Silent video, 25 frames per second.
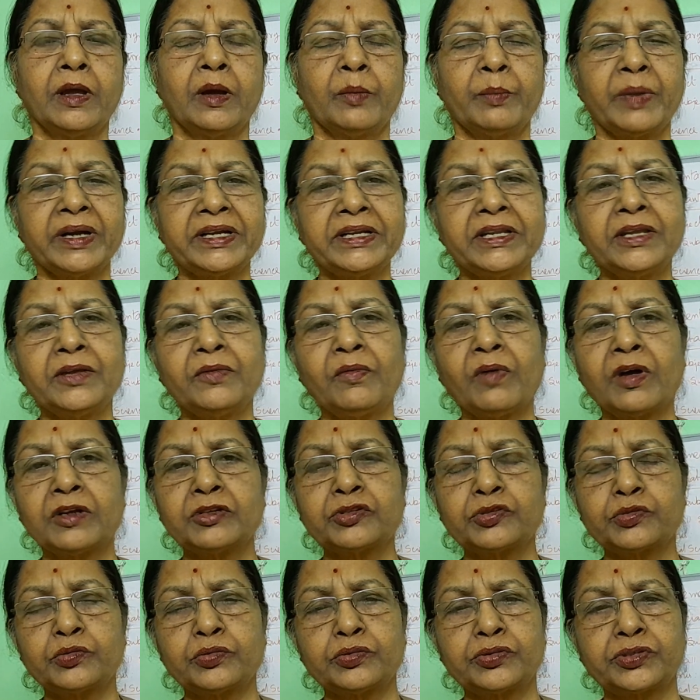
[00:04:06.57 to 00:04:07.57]
but he
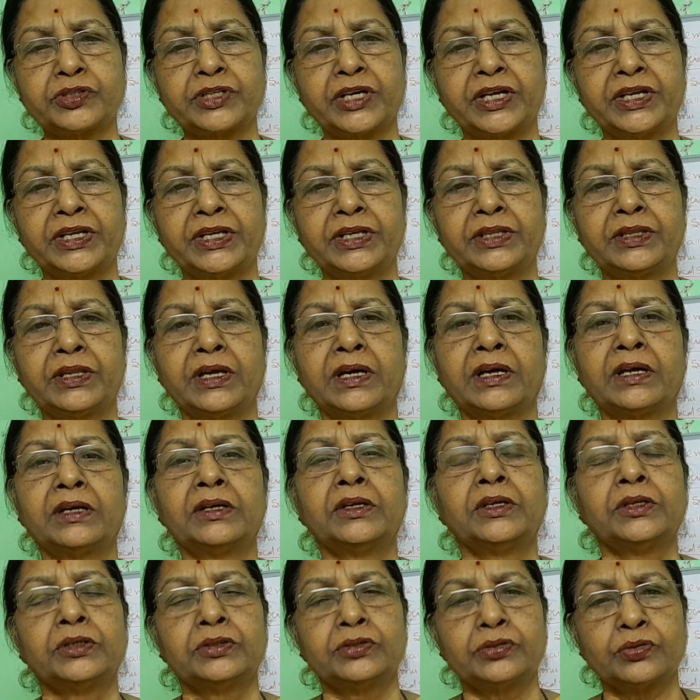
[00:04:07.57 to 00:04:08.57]
wants to study the
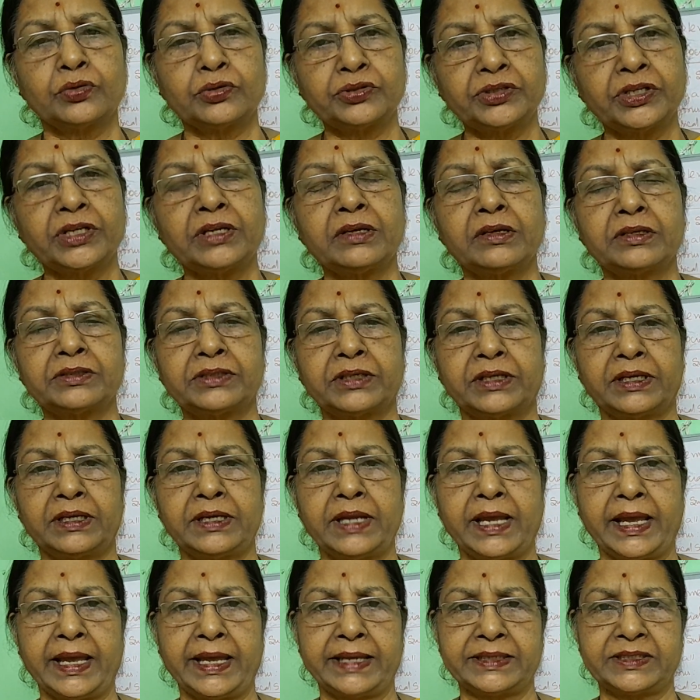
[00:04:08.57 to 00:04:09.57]

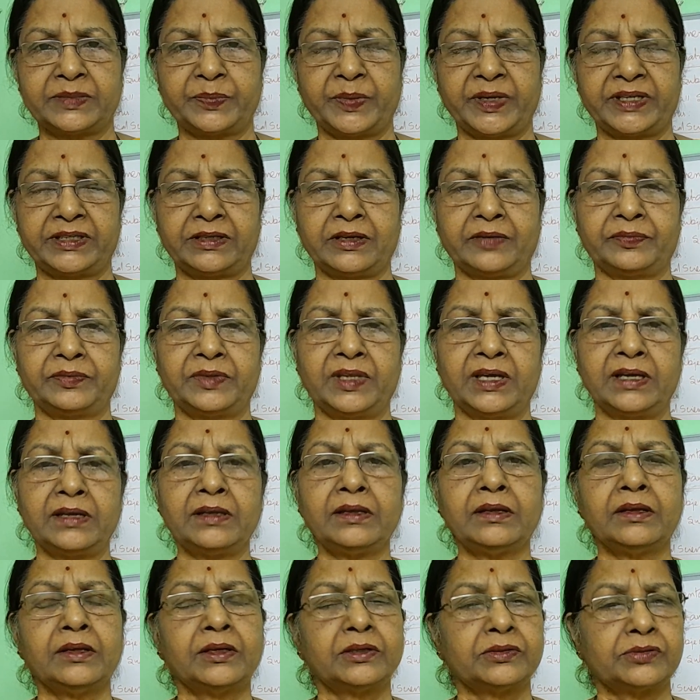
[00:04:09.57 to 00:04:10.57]
sociological aspect of
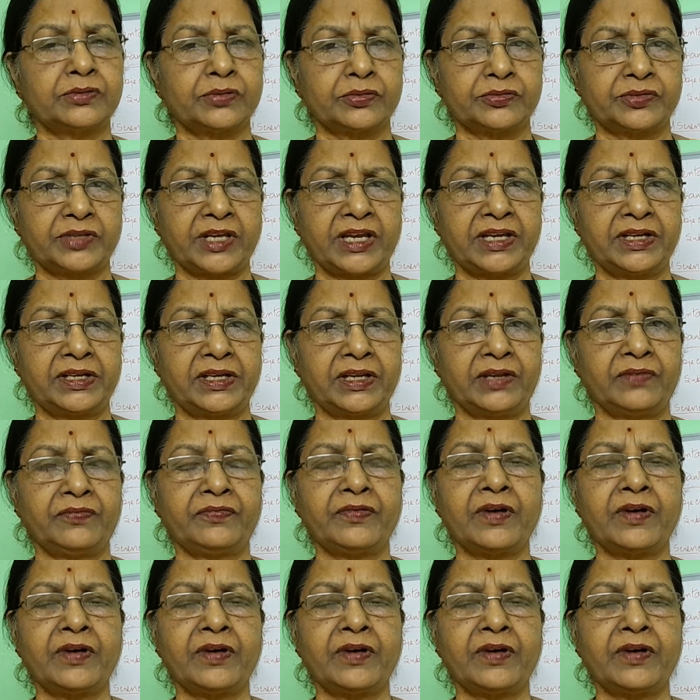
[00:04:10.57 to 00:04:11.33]
the society.